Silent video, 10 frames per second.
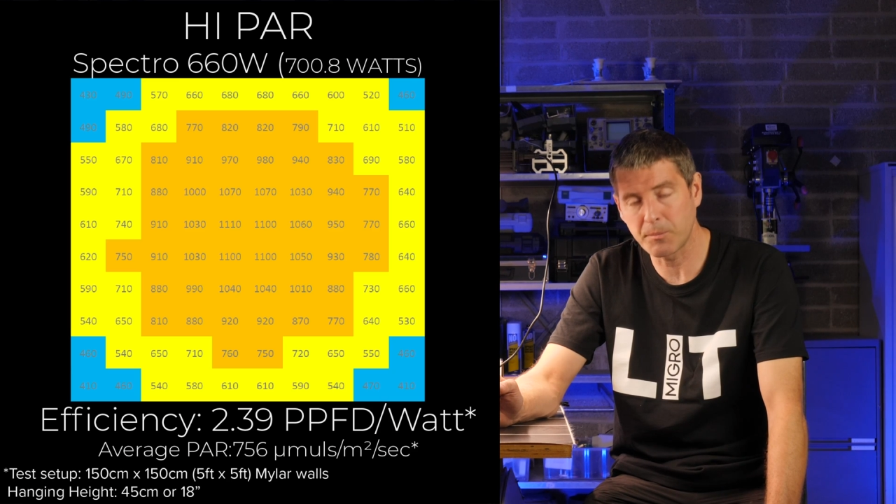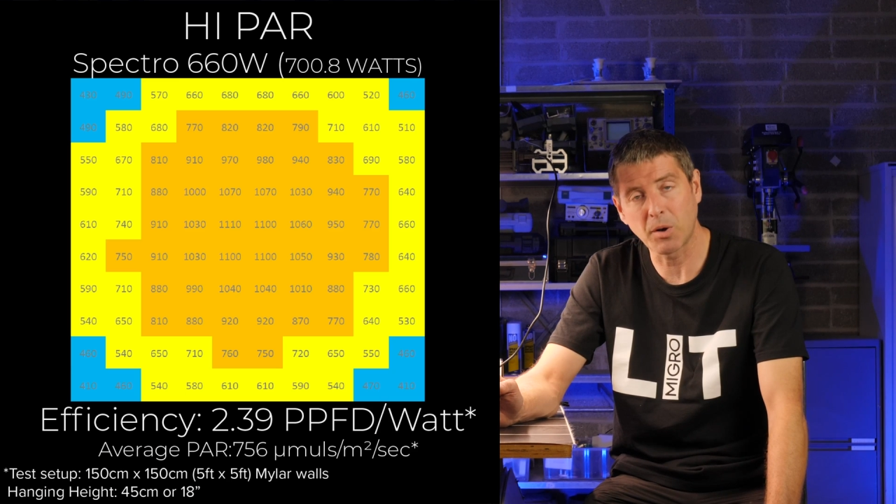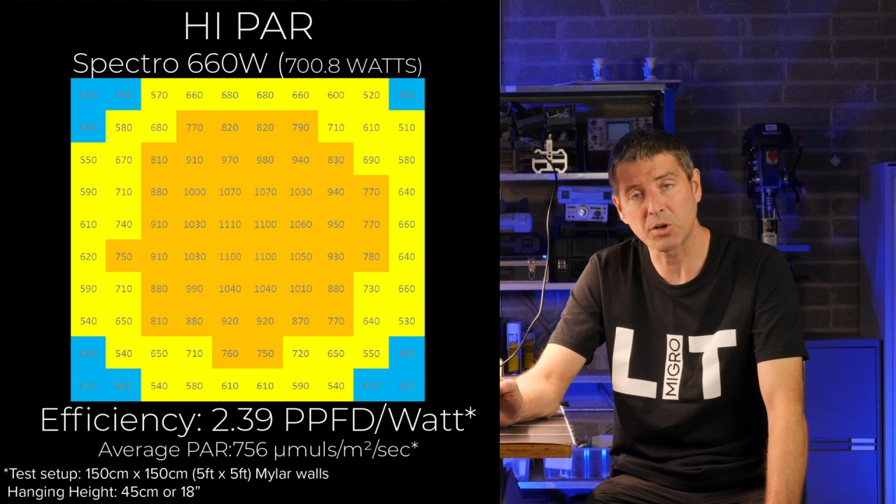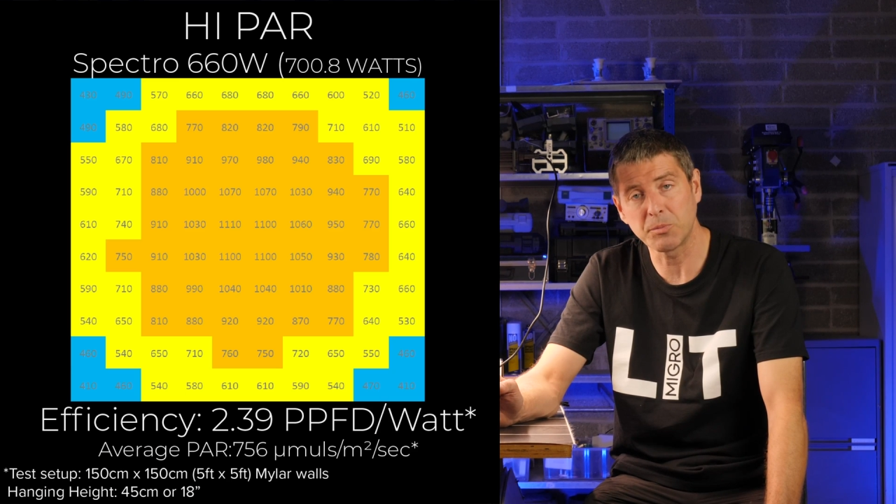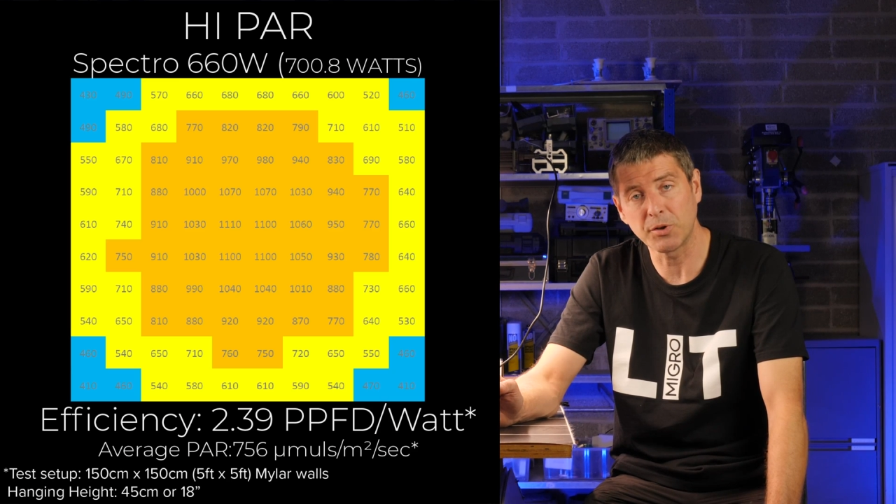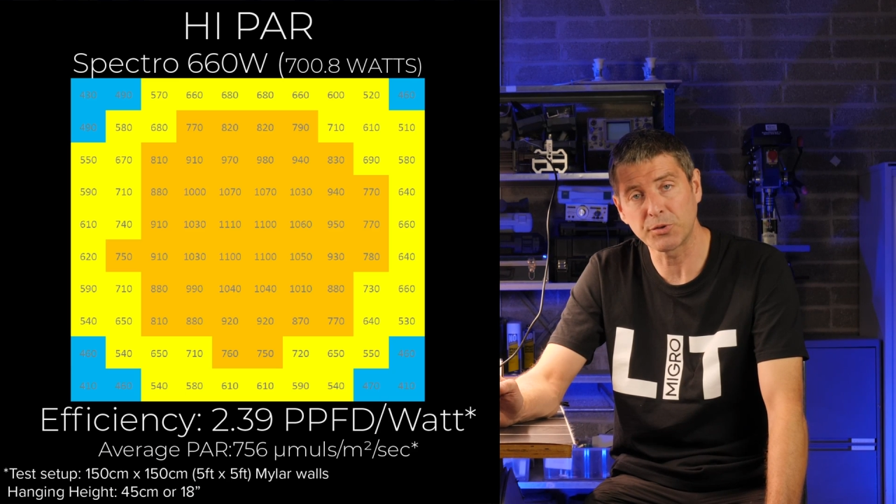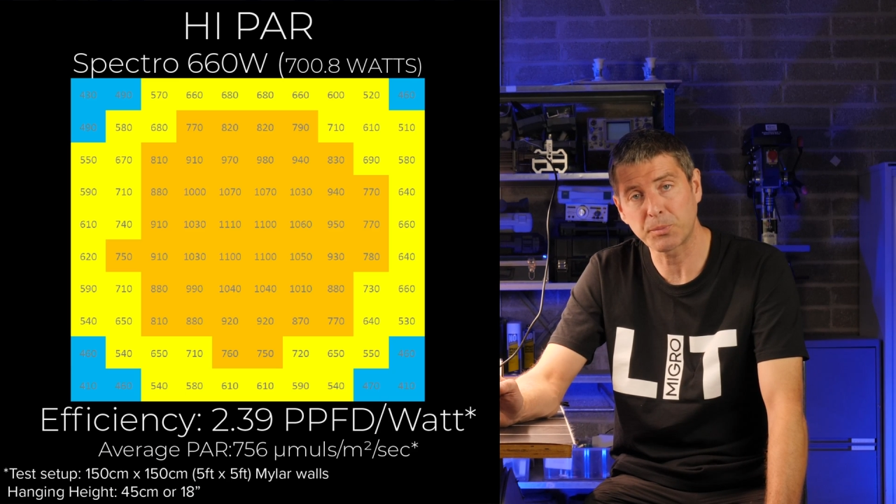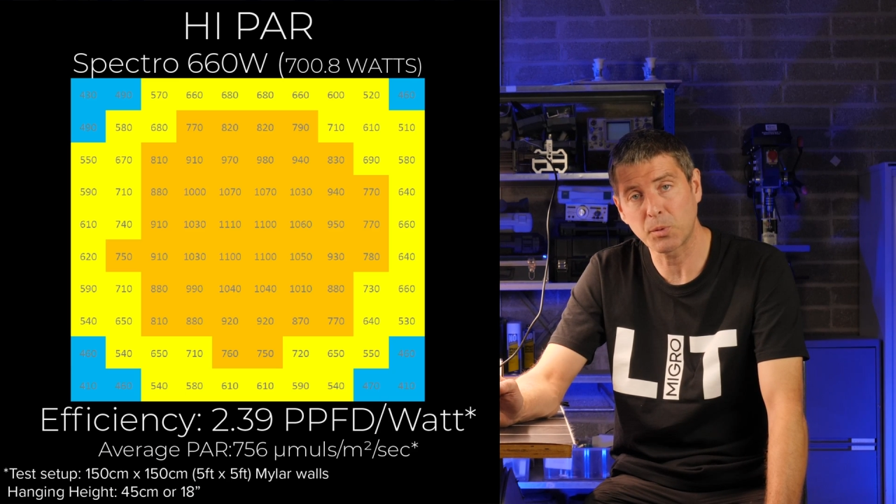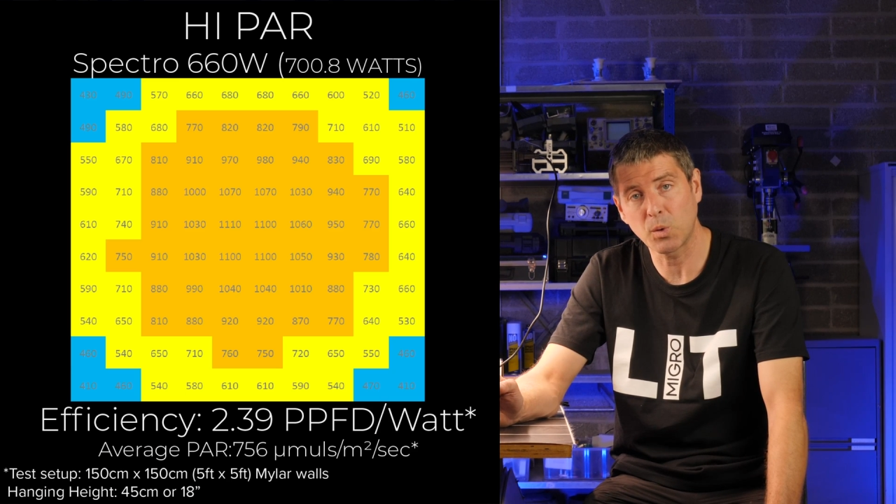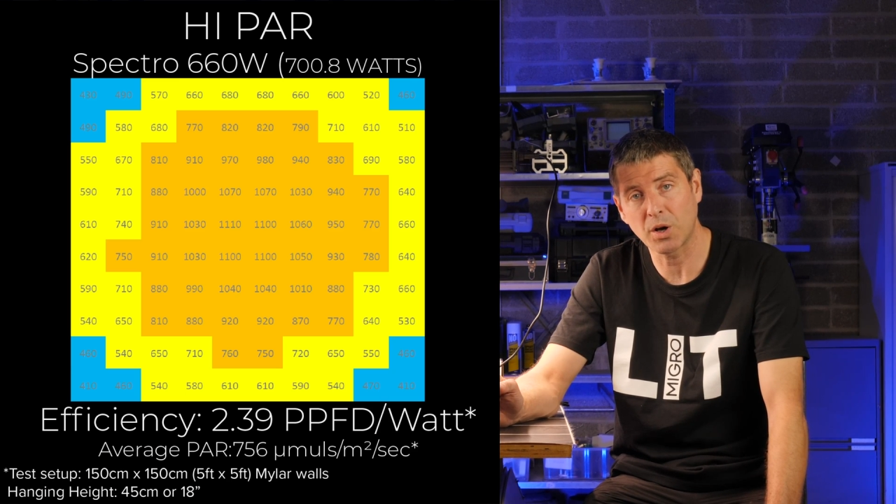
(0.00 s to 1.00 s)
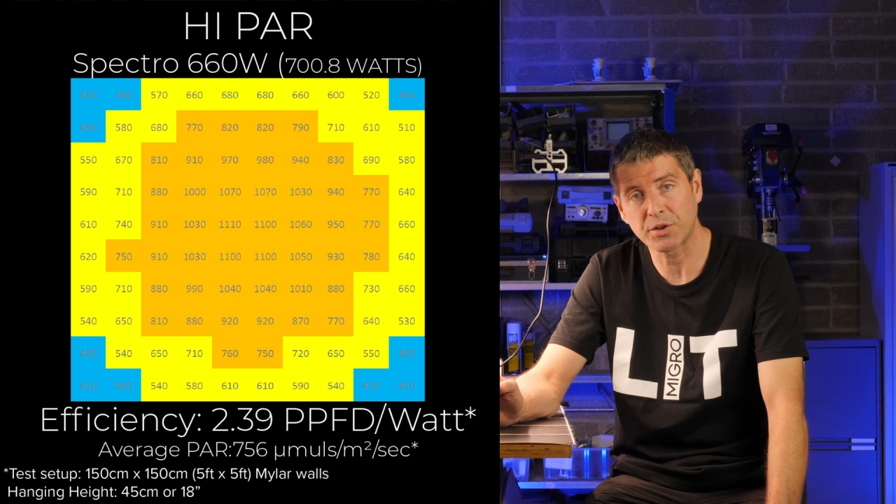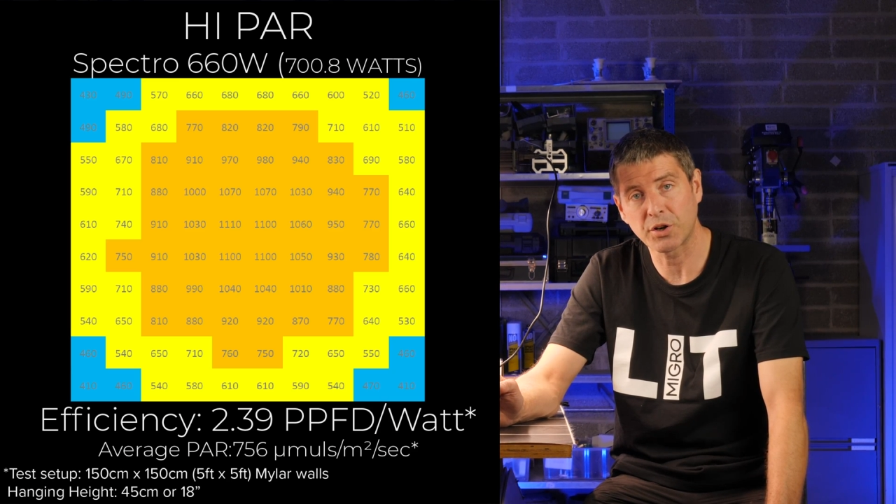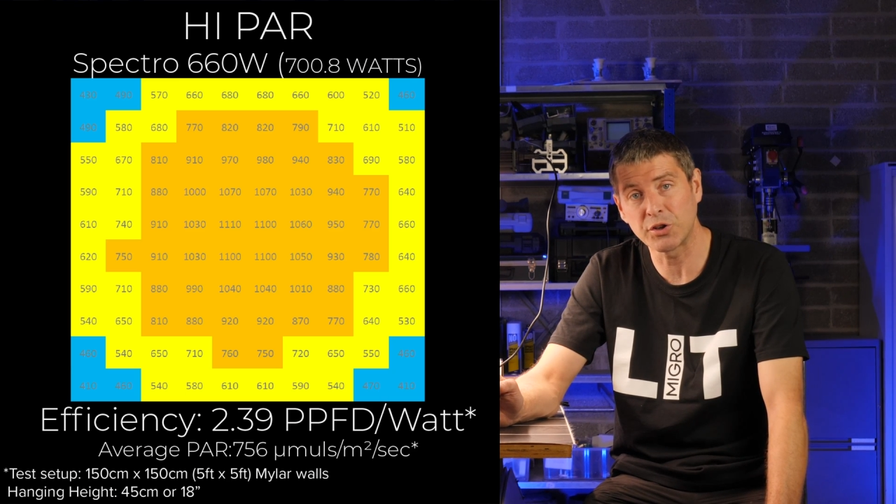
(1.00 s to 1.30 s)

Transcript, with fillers: micromoles per watt, or